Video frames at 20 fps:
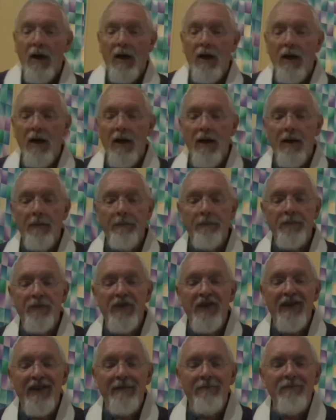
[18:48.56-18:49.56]

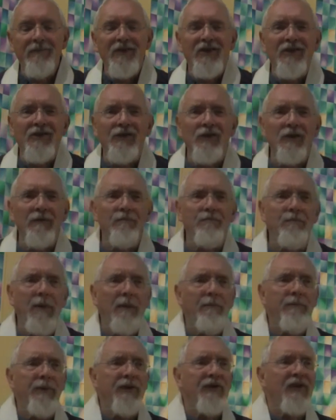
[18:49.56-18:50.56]
to sort of
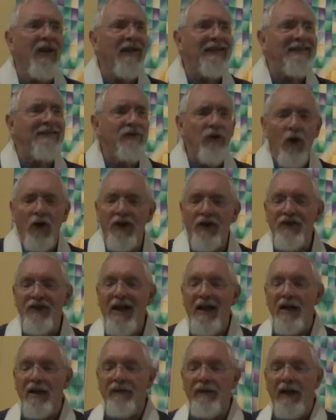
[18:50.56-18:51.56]
bump us out, knock us
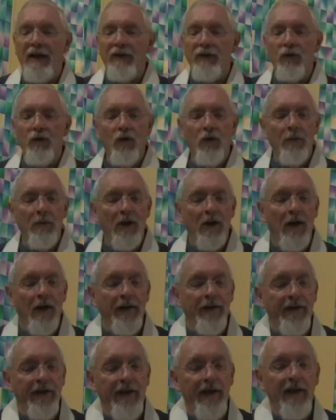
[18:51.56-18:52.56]
out of our normal
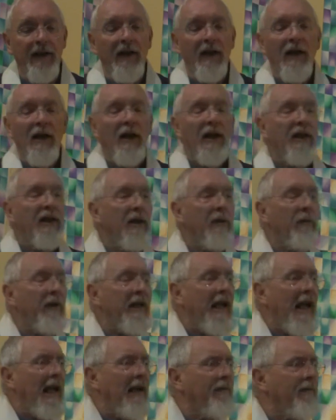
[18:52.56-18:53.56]
idea that we
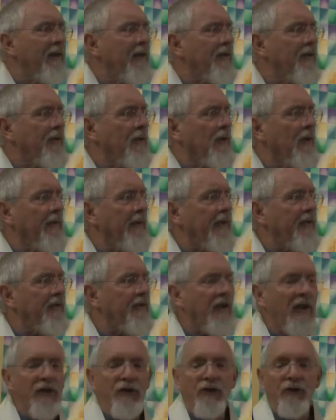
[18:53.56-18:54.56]
have this sort of
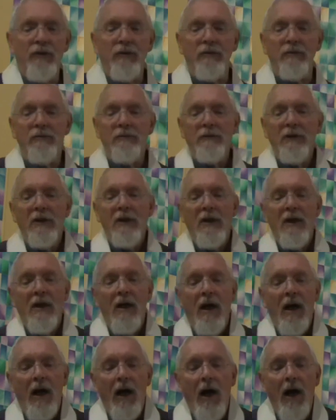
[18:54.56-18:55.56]
essential
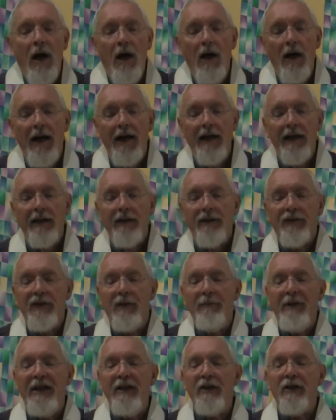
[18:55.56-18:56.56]
I,
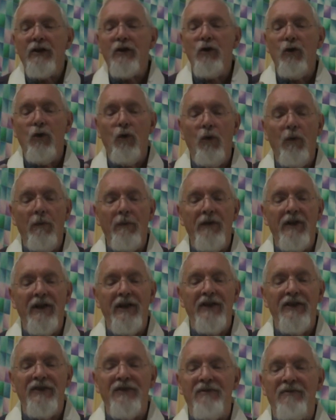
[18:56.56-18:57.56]
some inner core
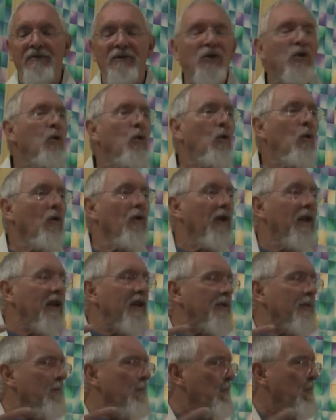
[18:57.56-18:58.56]
that
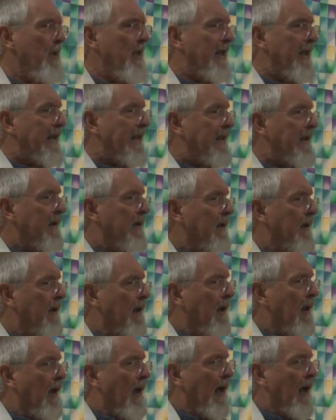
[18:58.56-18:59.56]
is me.
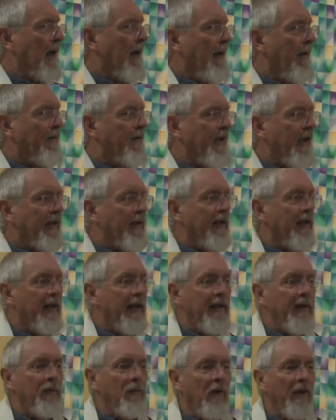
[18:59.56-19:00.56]
And I've said
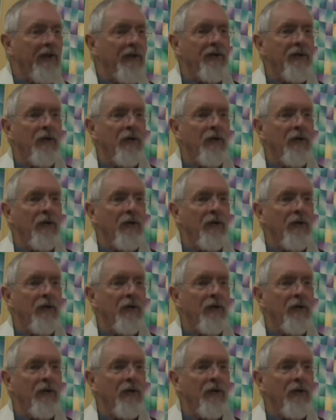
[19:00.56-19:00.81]
that what he's